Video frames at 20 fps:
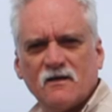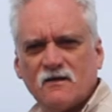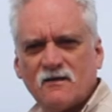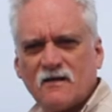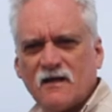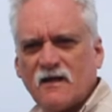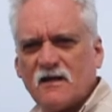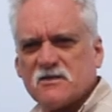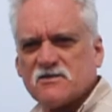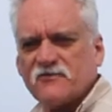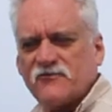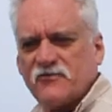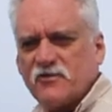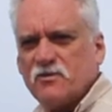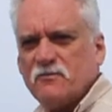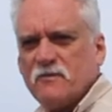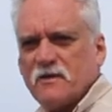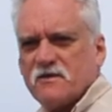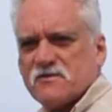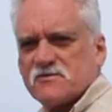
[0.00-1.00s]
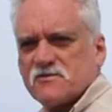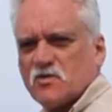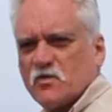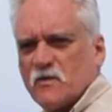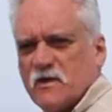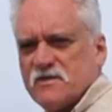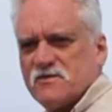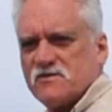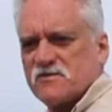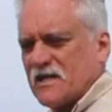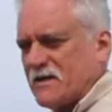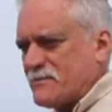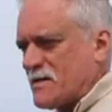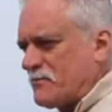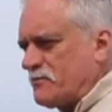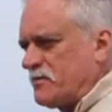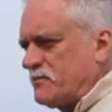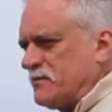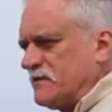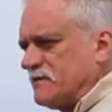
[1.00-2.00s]
In the last few minutes, the wind's come
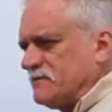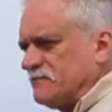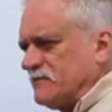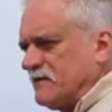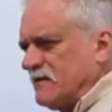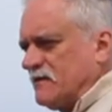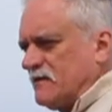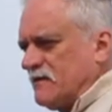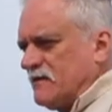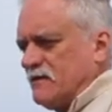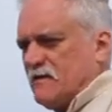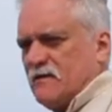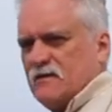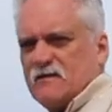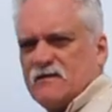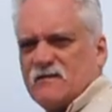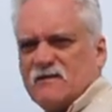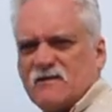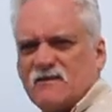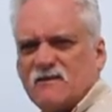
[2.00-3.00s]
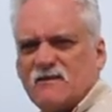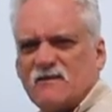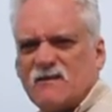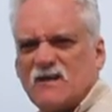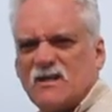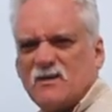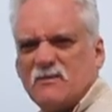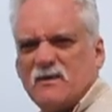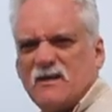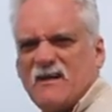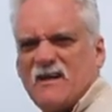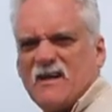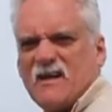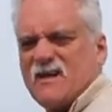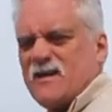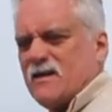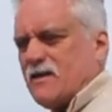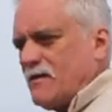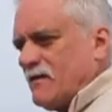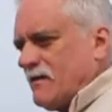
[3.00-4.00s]
up a bit. Got a little bit
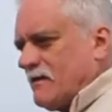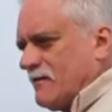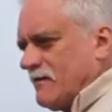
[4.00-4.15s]
yucky.